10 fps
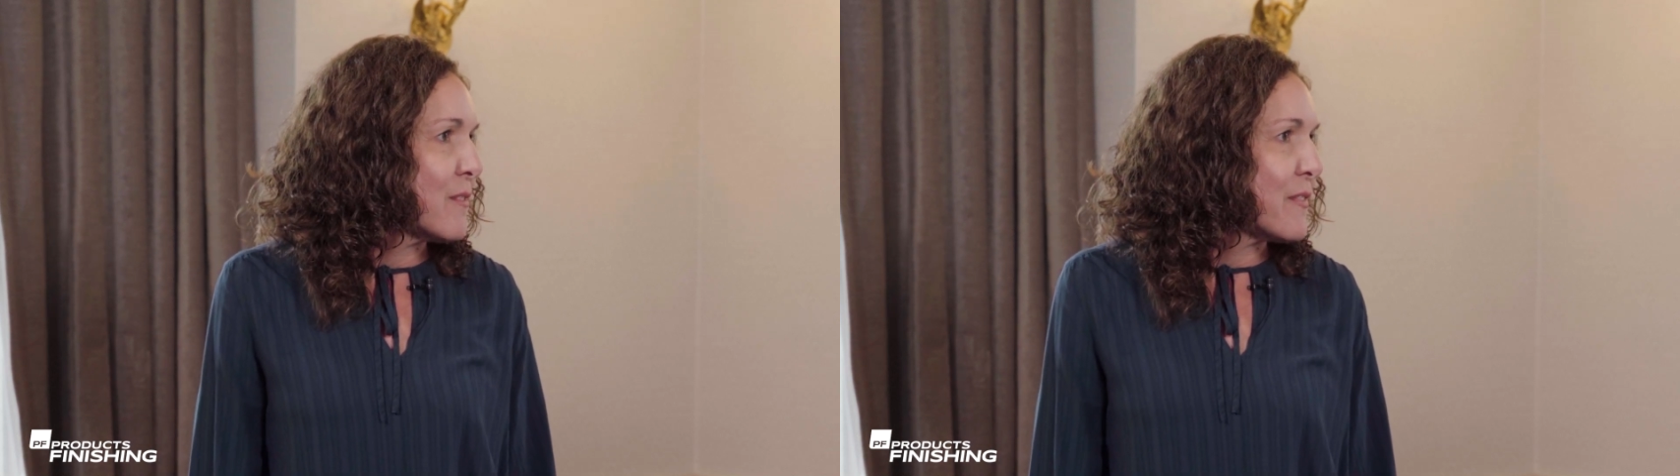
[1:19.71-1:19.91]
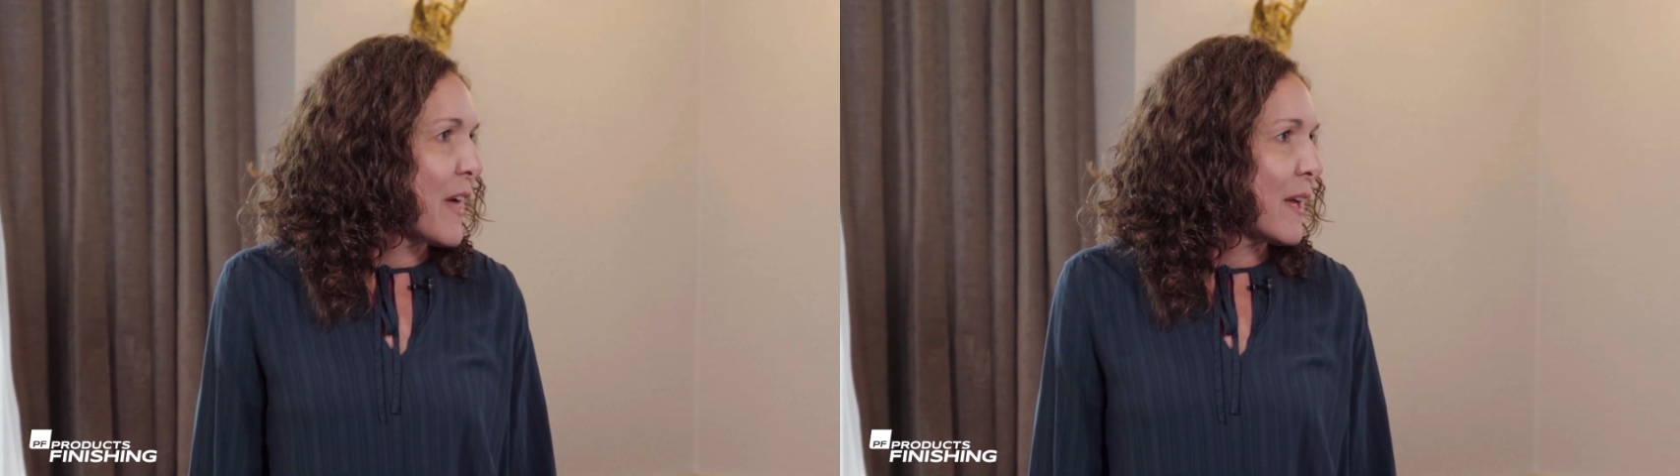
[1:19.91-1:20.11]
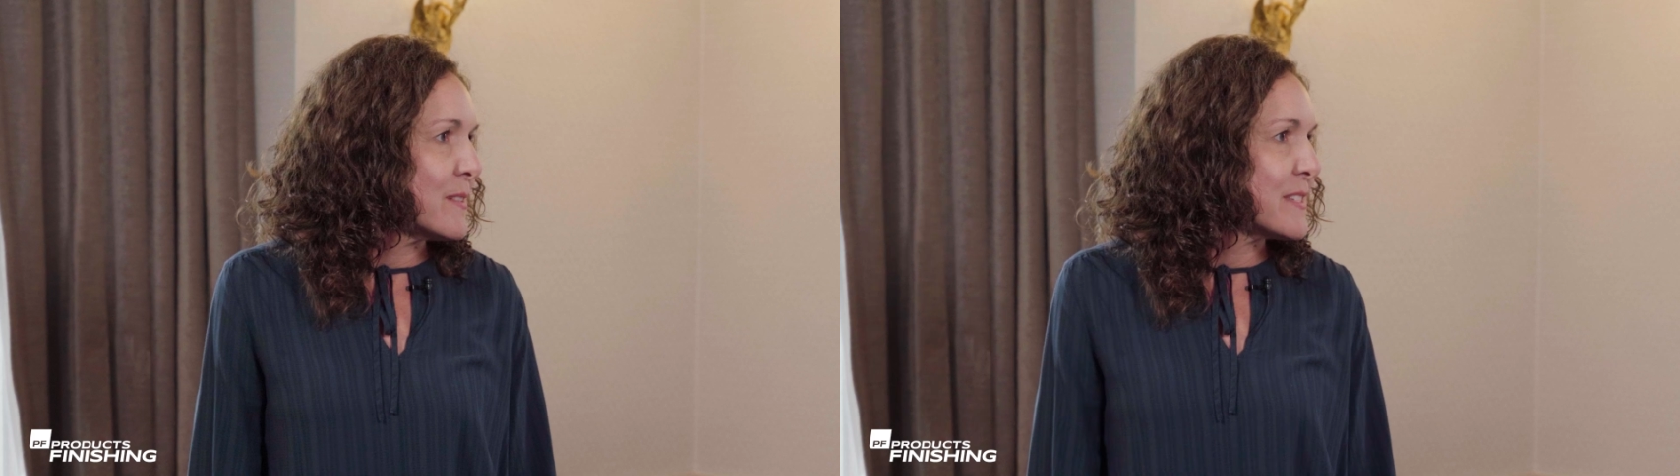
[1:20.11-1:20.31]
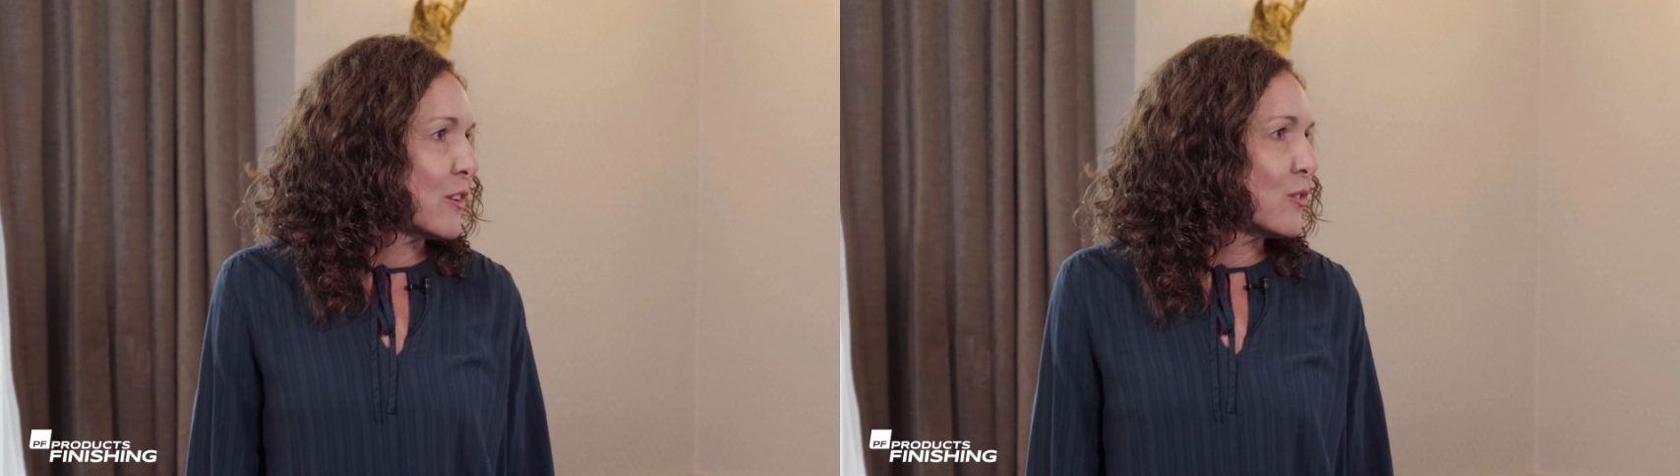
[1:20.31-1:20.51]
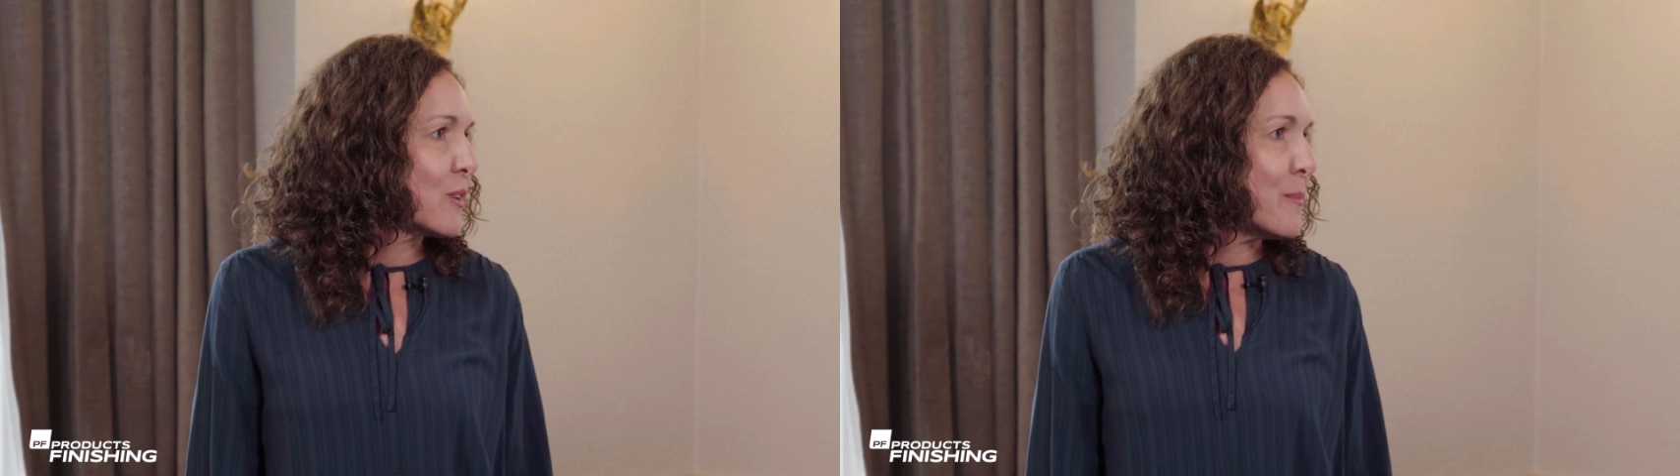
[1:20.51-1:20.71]
of that
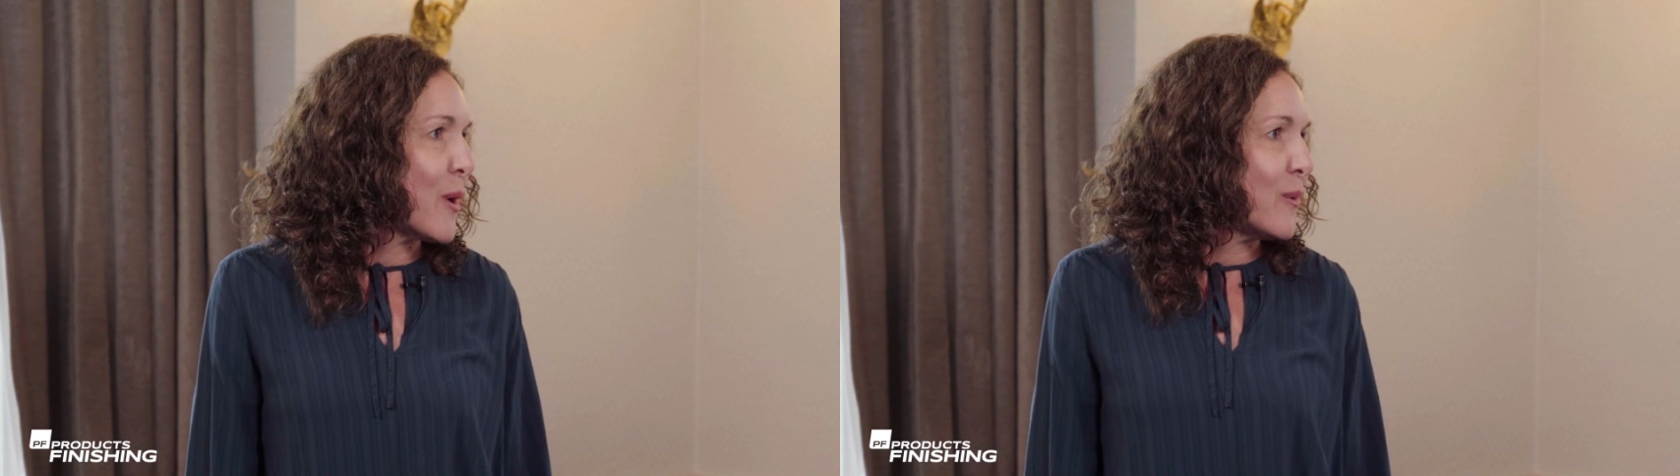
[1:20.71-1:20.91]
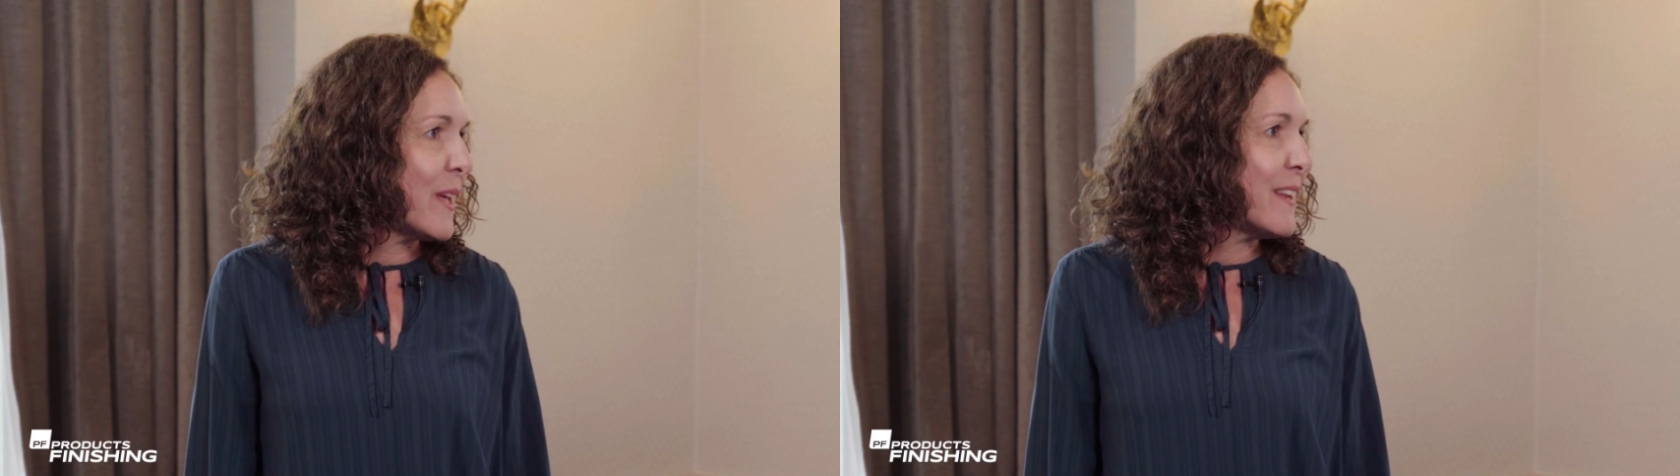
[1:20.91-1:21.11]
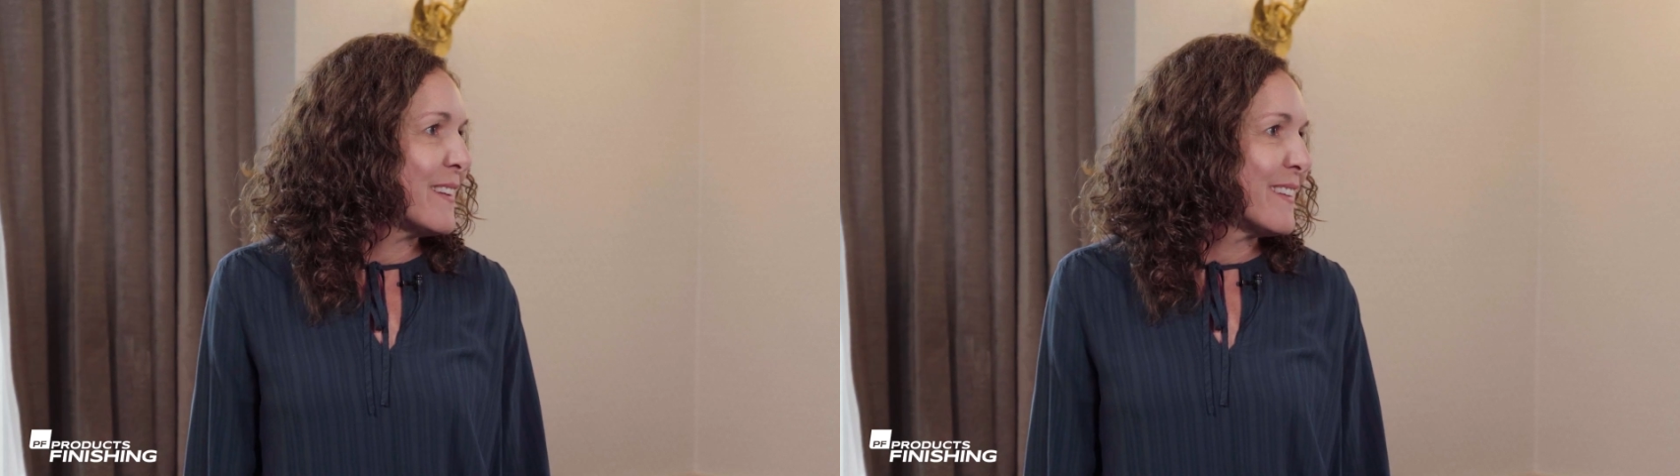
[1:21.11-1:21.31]
single component?